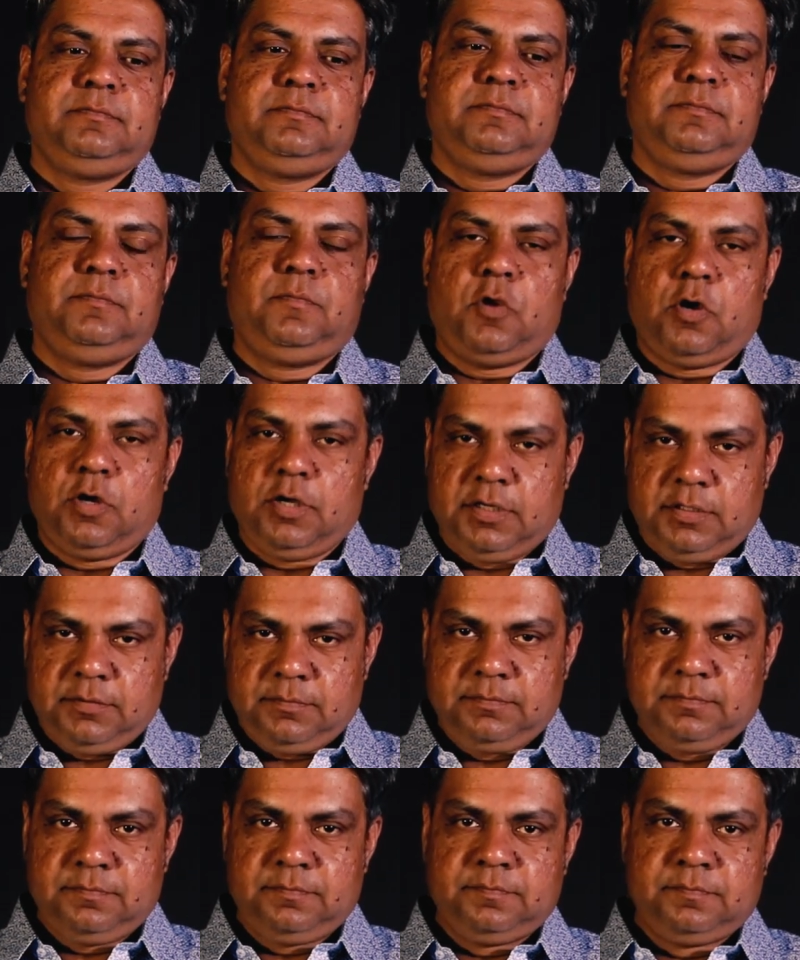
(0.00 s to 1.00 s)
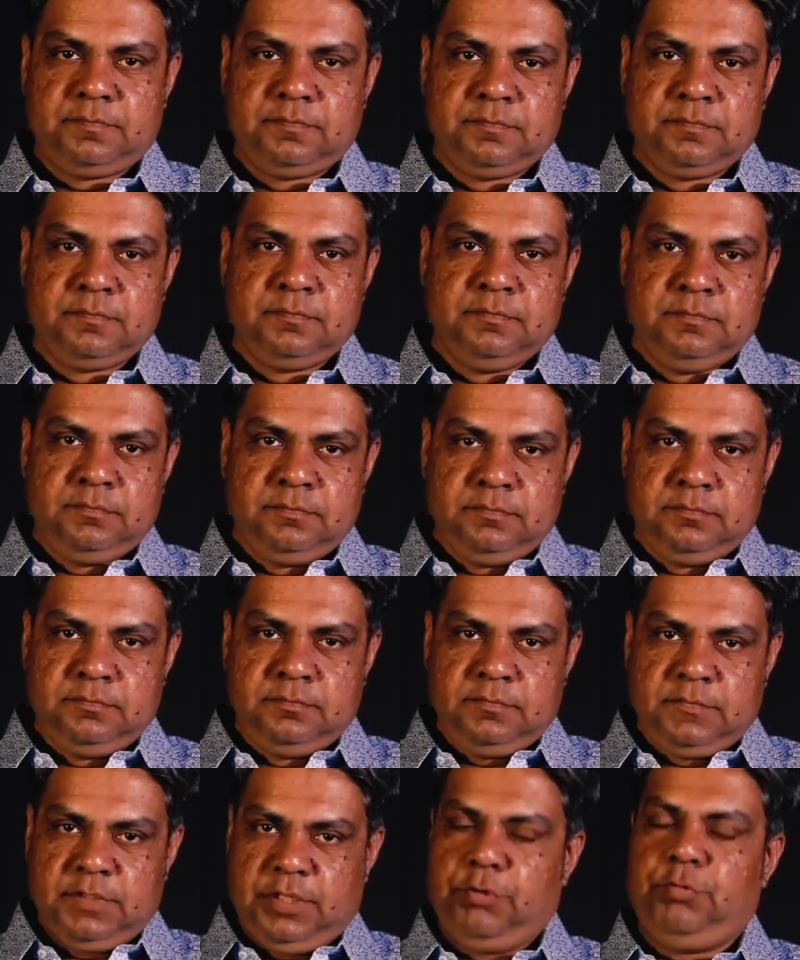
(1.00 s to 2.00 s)
Blogger,
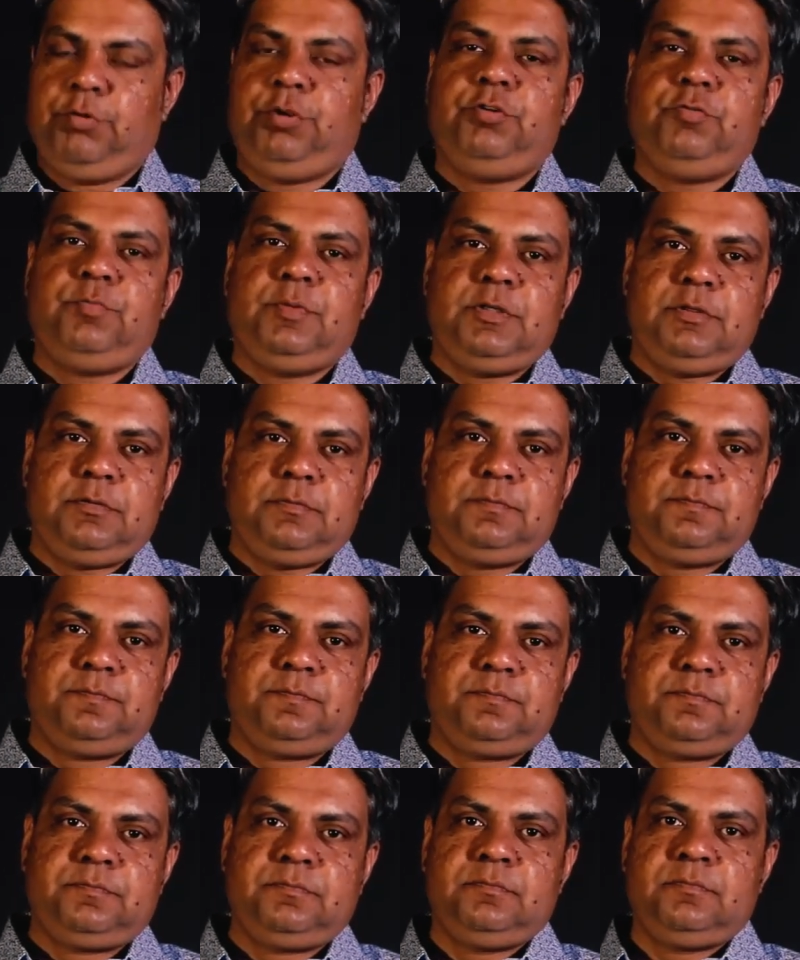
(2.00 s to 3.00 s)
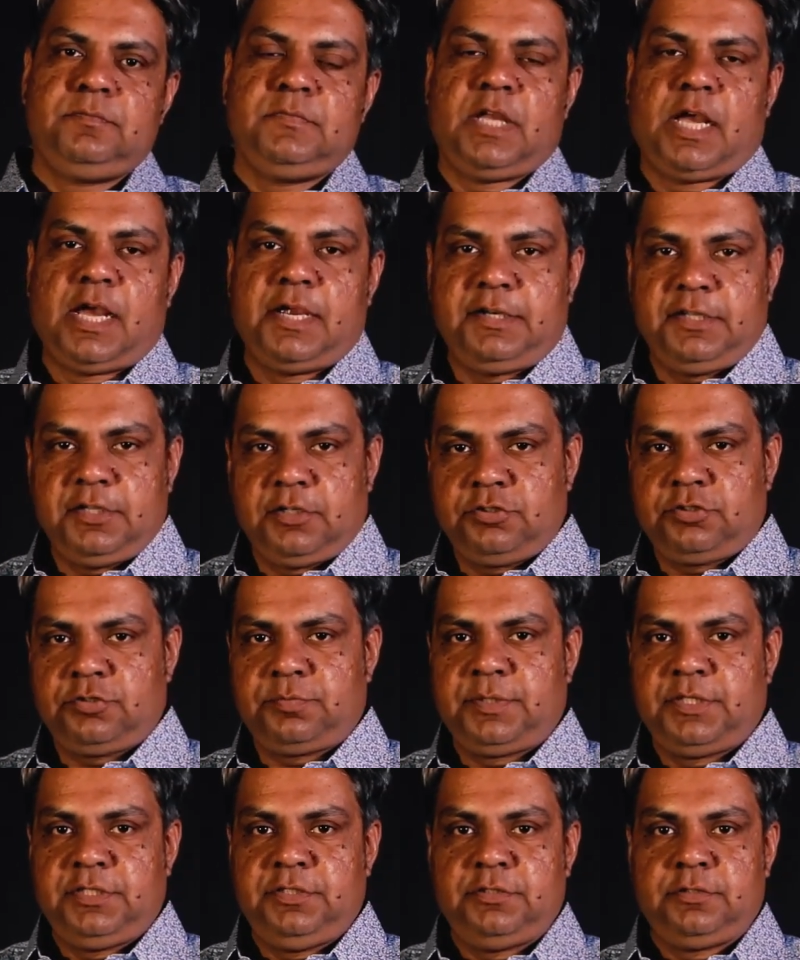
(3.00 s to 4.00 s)
YouTuber, IT
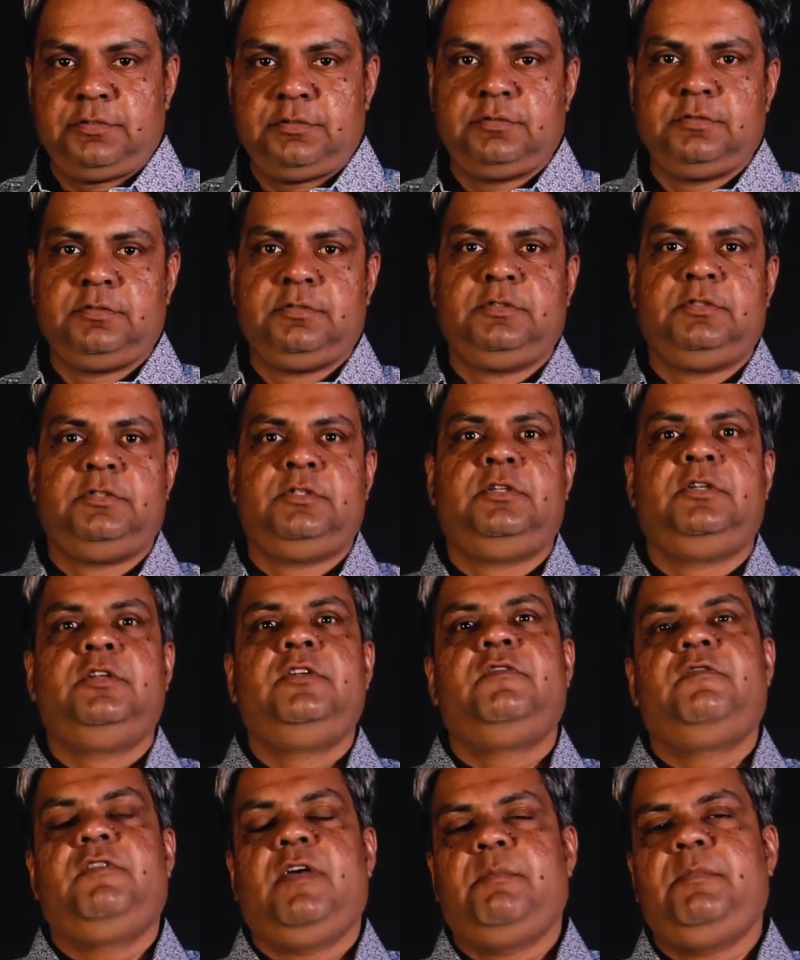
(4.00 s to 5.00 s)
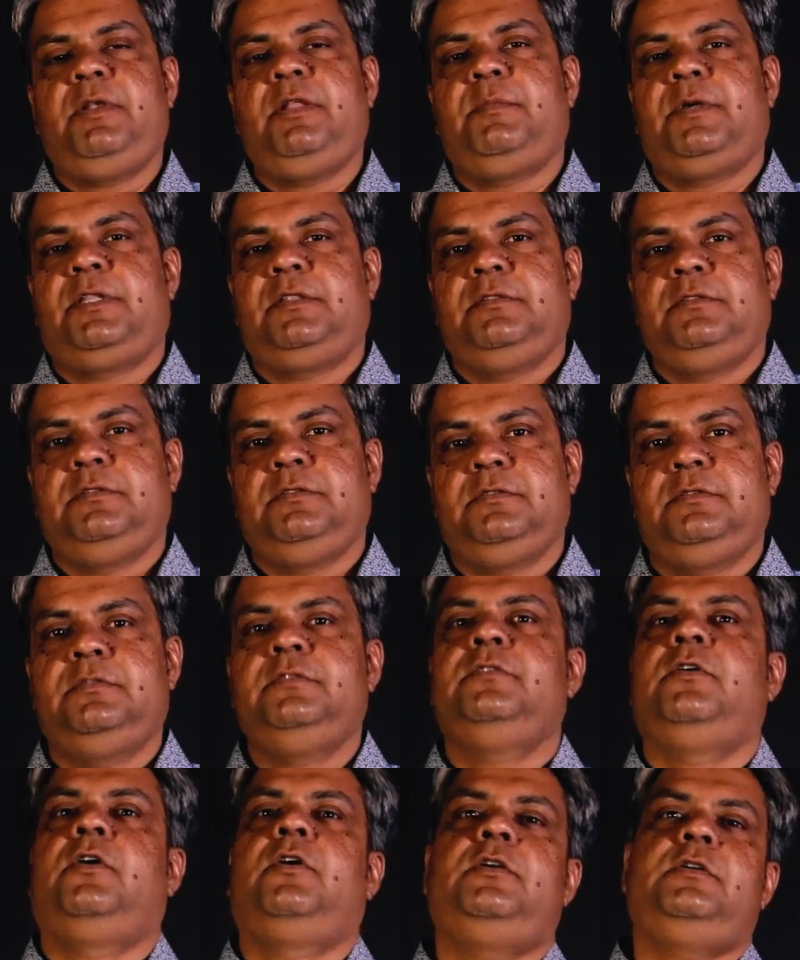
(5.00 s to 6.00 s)
entrepreneur, family man,
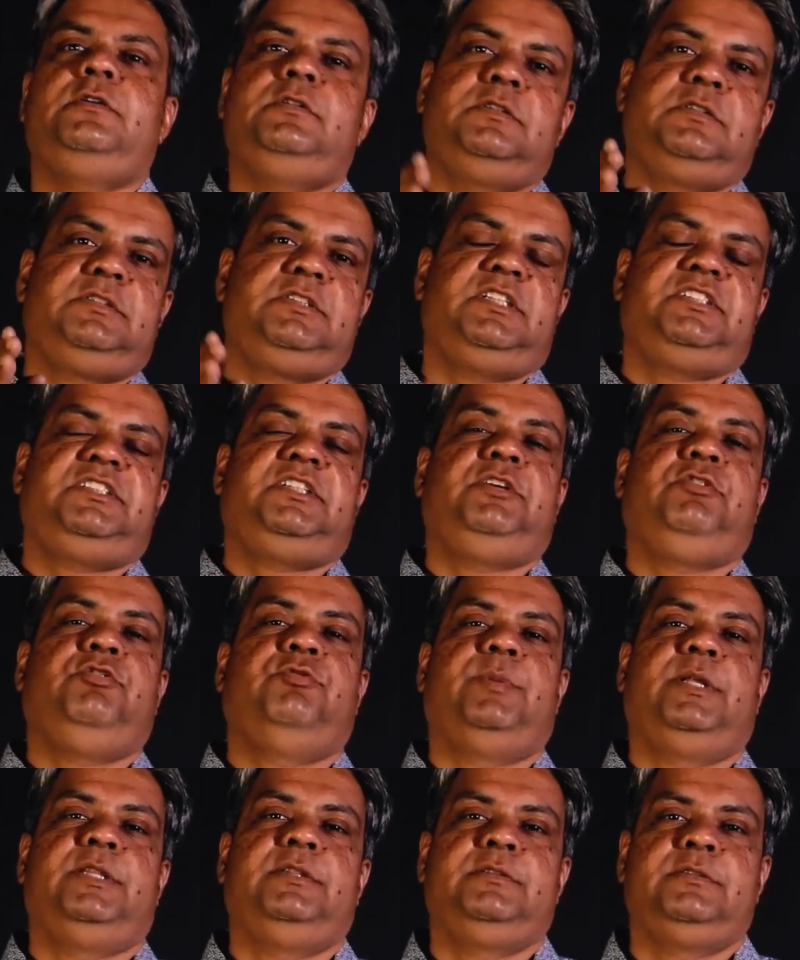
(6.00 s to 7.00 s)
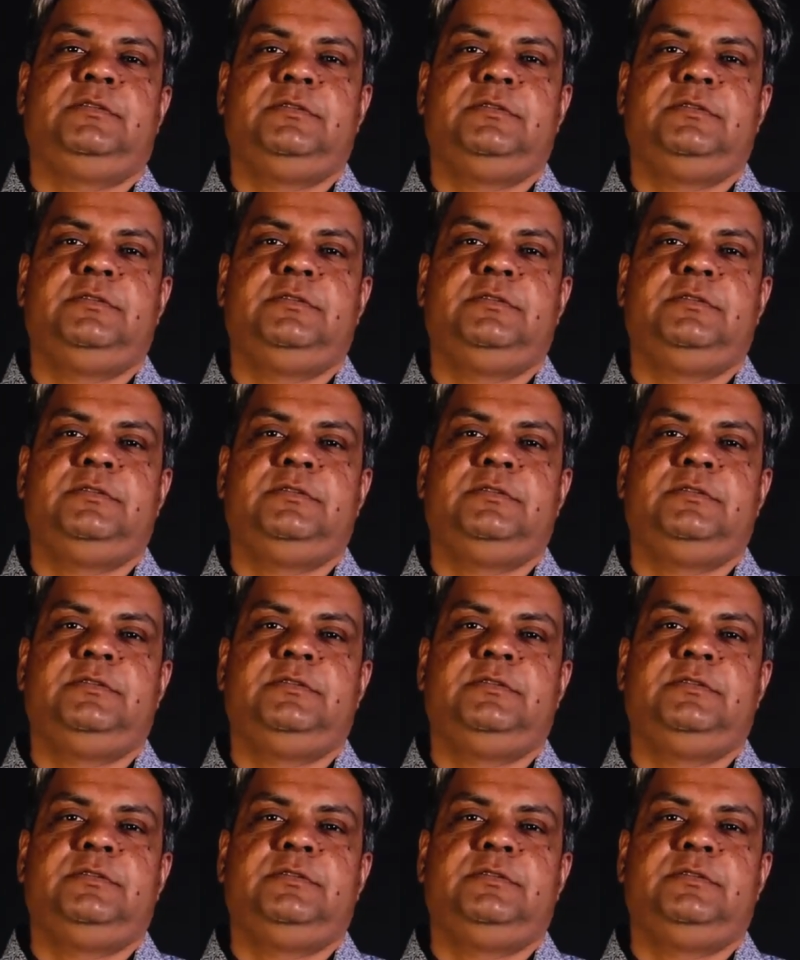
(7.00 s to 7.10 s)
or just a human?